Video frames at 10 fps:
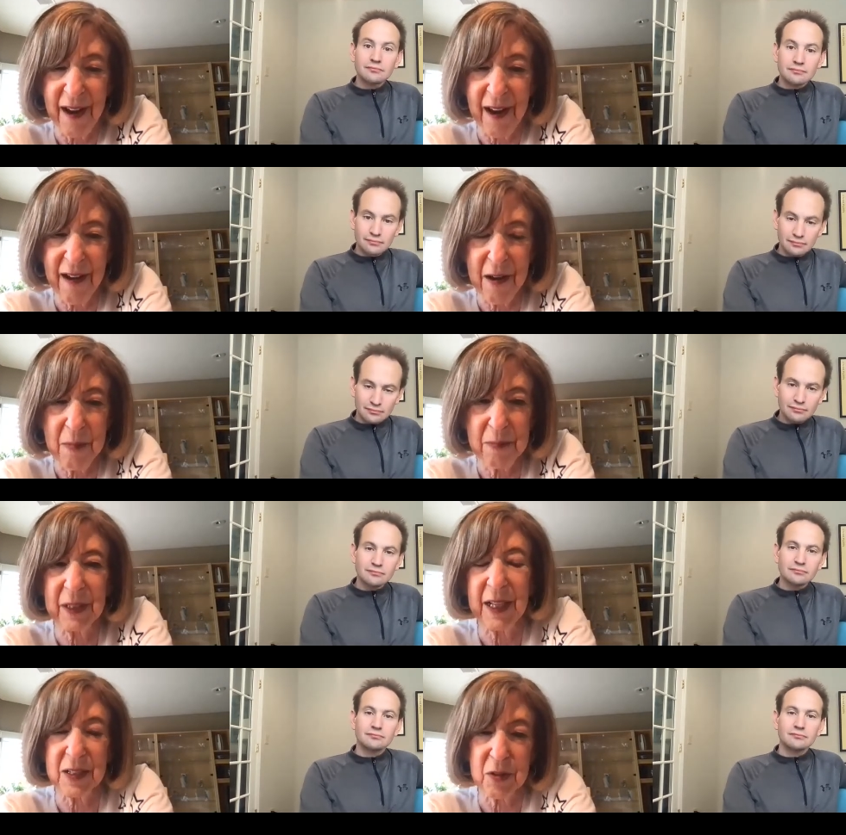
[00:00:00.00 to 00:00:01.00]
Speaker 1: Um, the
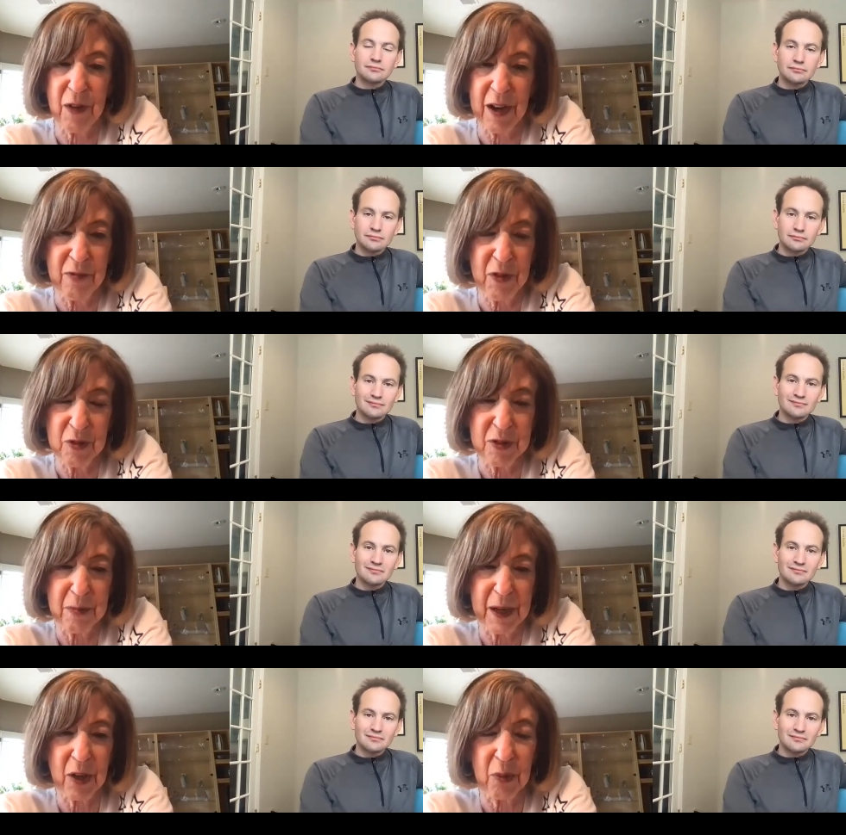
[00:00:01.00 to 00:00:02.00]
last five years of
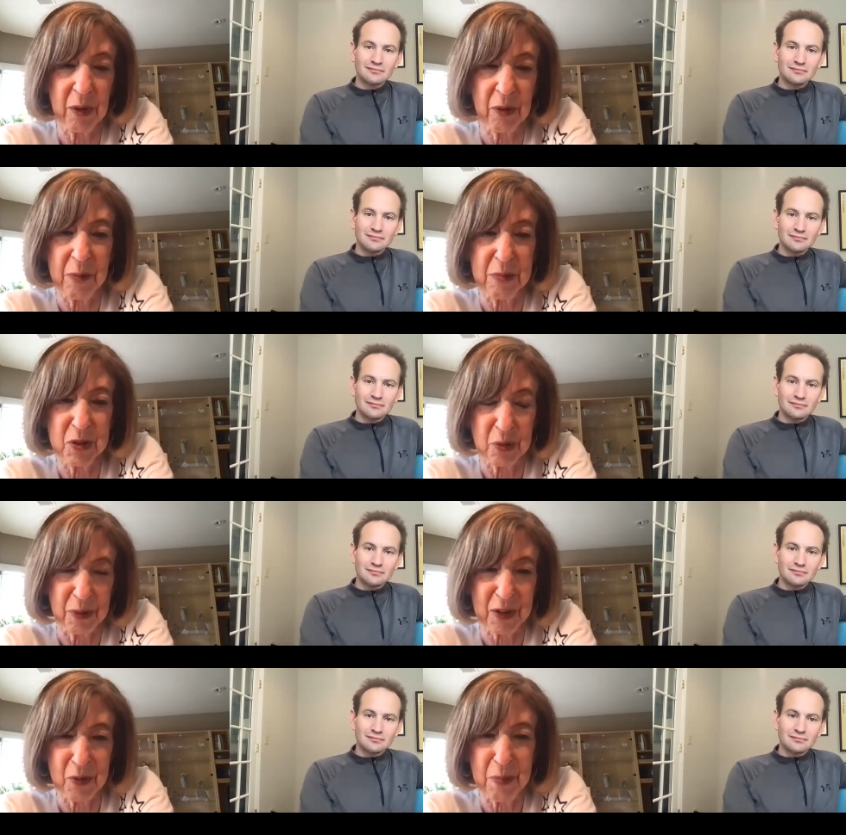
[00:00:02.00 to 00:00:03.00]
my career, I was
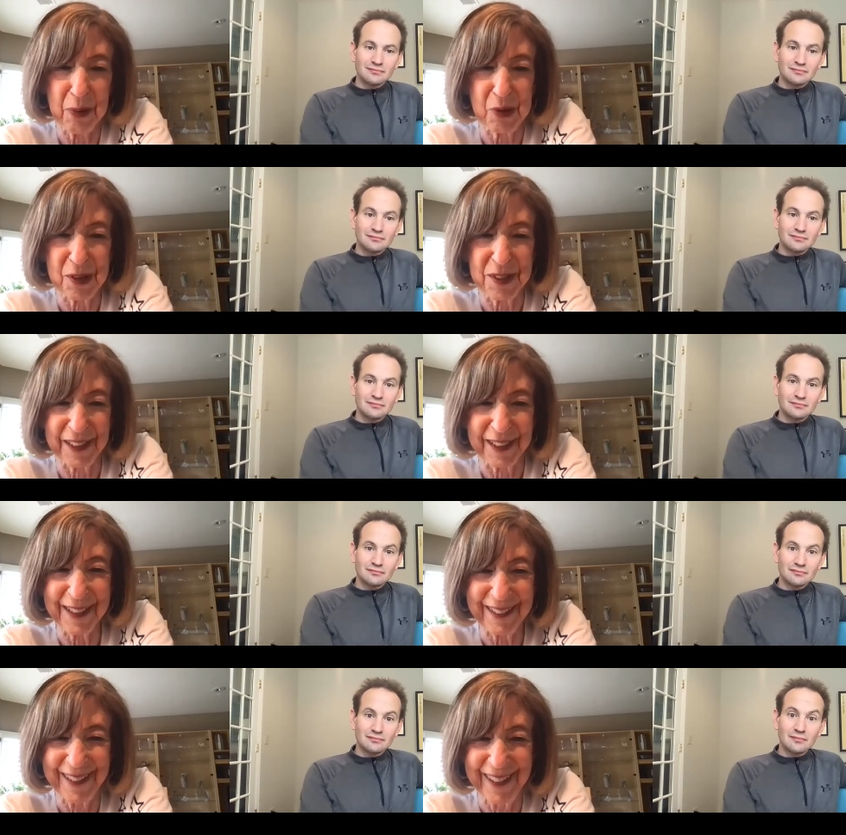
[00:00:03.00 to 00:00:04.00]
director of purchasing,
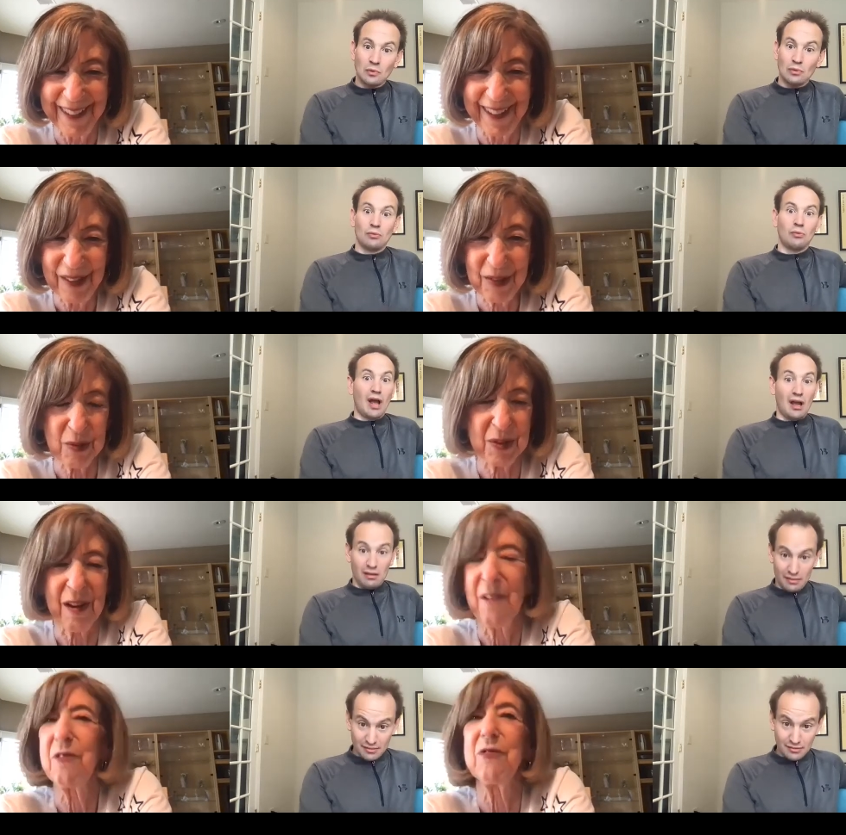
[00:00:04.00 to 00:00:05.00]
which was a
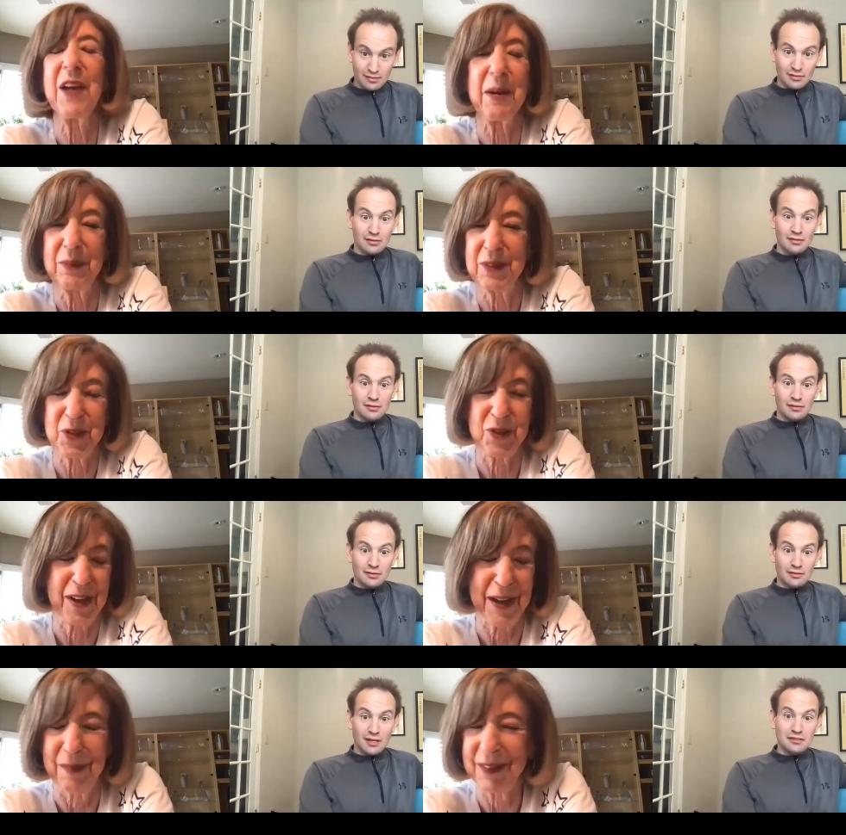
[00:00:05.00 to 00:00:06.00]
fabulous
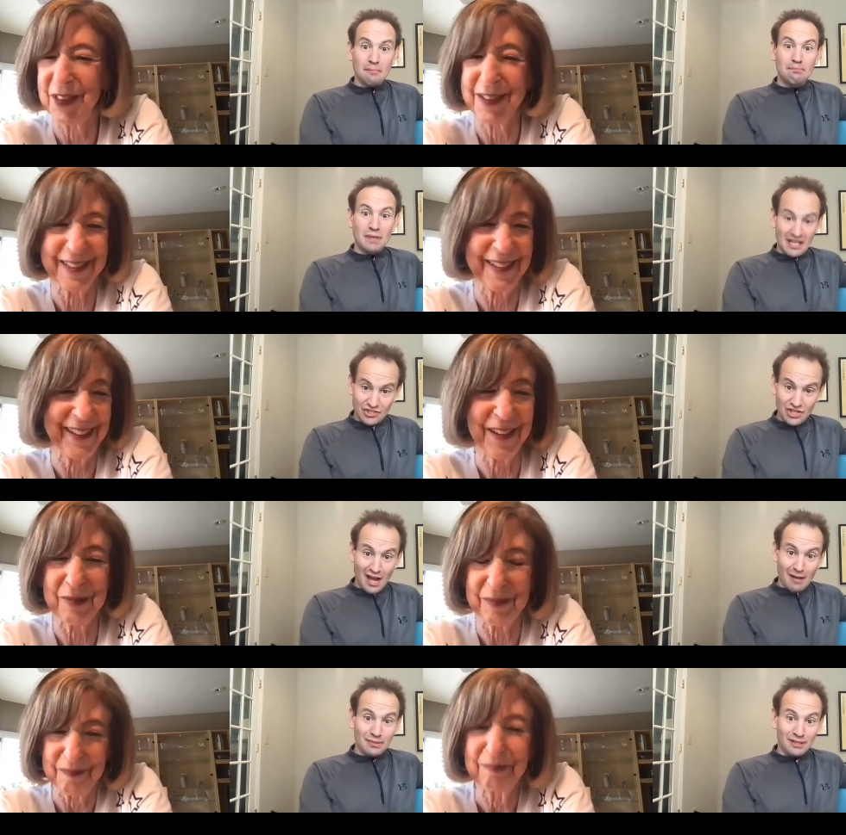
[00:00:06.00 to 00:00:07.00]
job.
Speaker 2: Just big
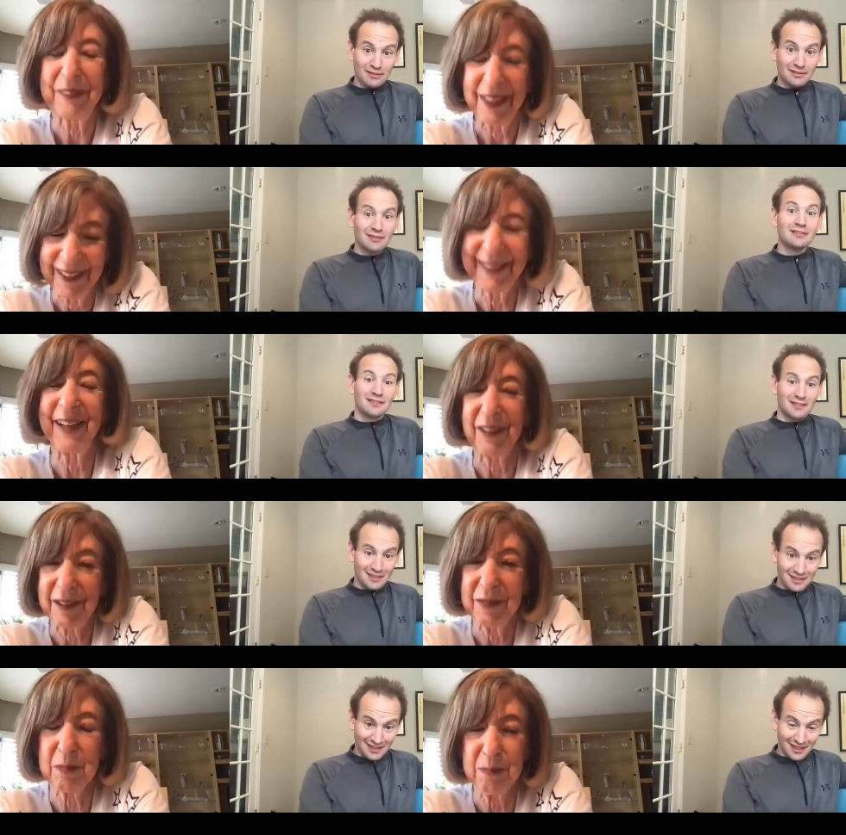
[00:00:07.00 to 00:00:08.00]
job
Speaker 1: yeah, it
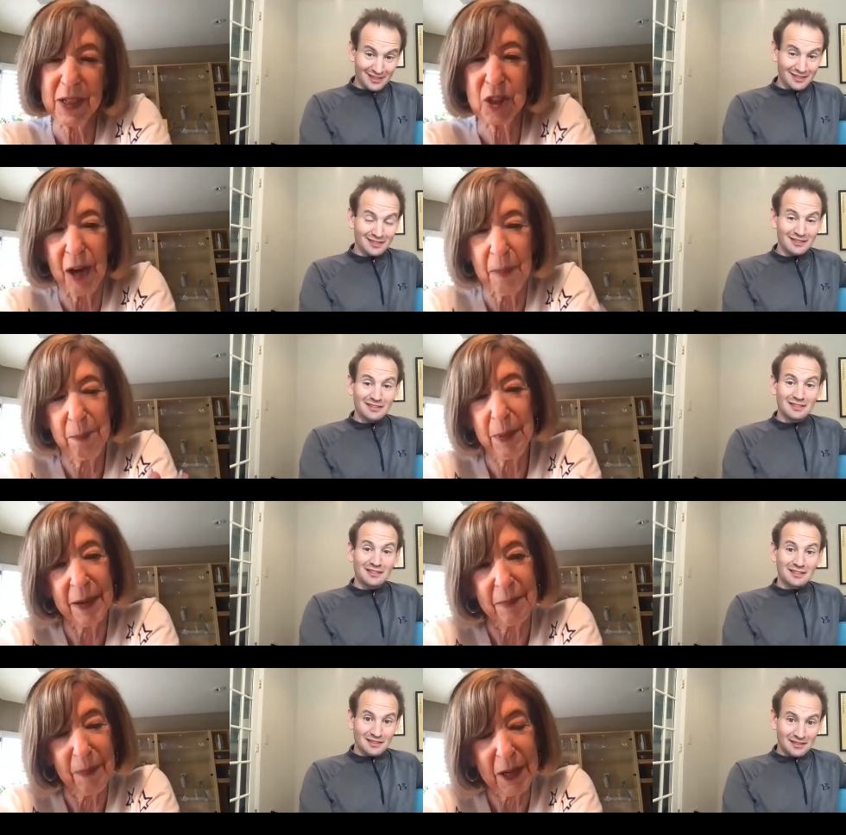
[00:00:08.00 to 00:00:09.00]
was a big job,
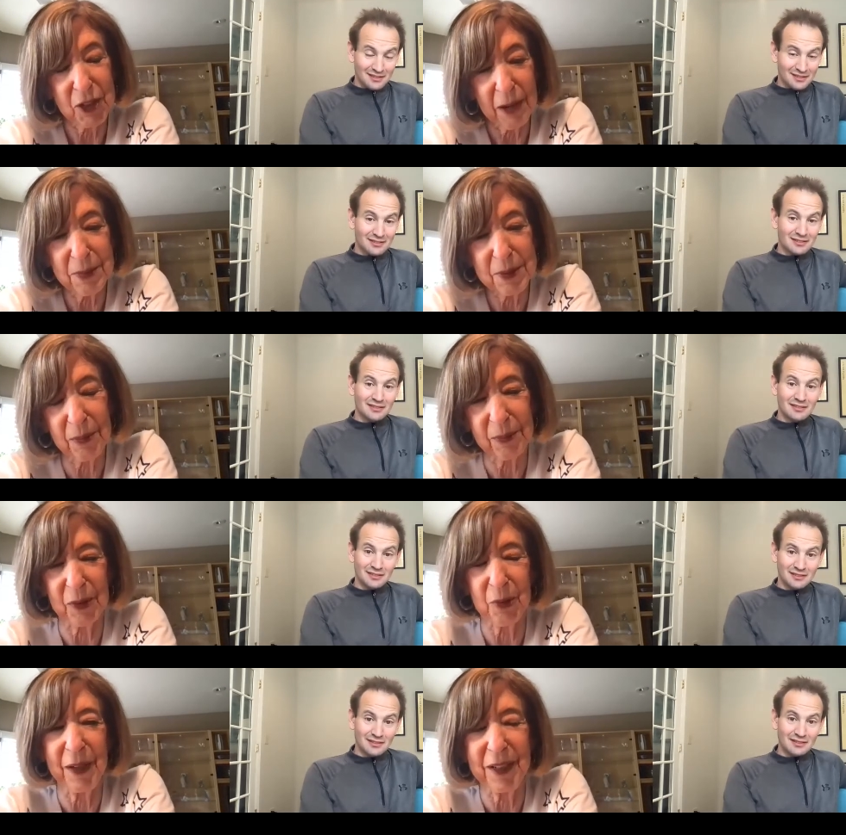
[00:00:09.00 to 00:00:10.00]
but my job was qu-
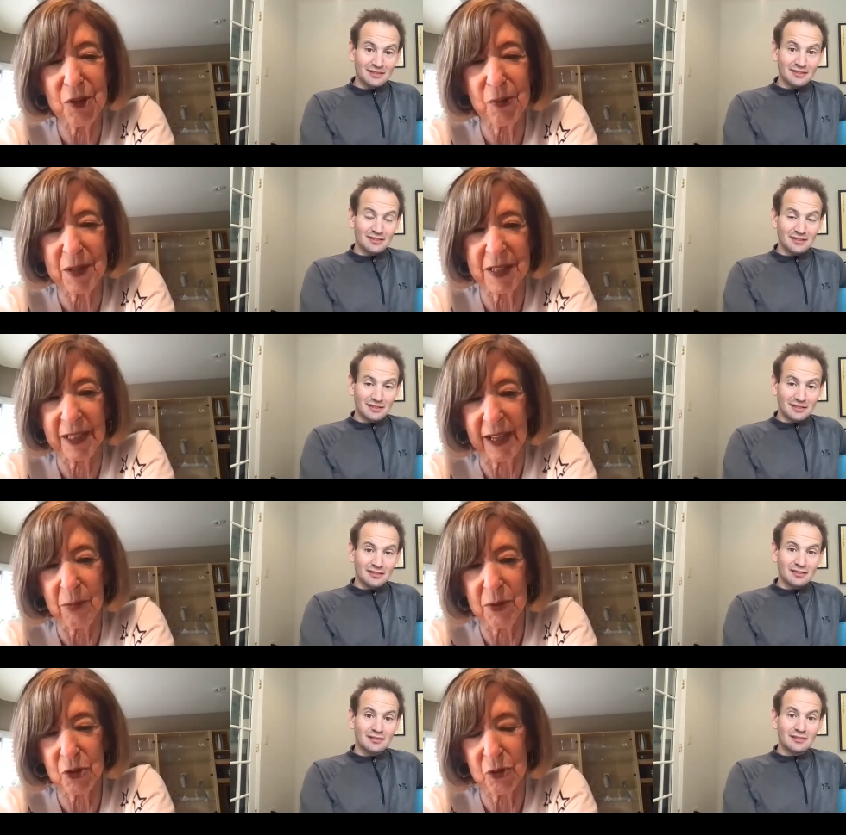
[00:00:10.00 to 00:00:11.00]
quite interesting. I
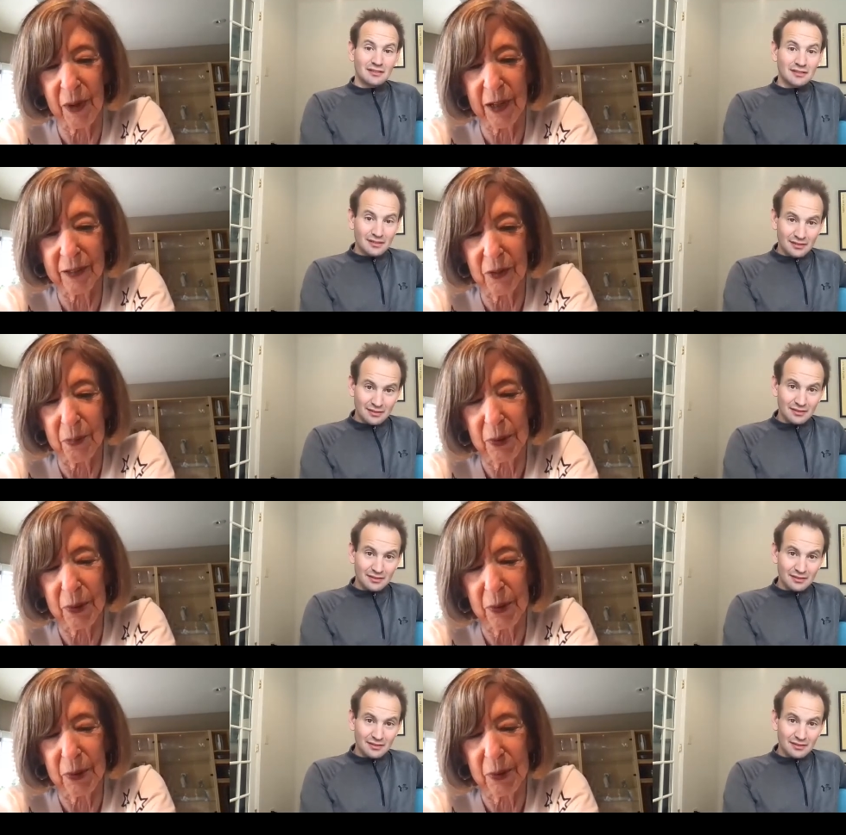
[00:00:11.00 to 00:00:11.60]
was director of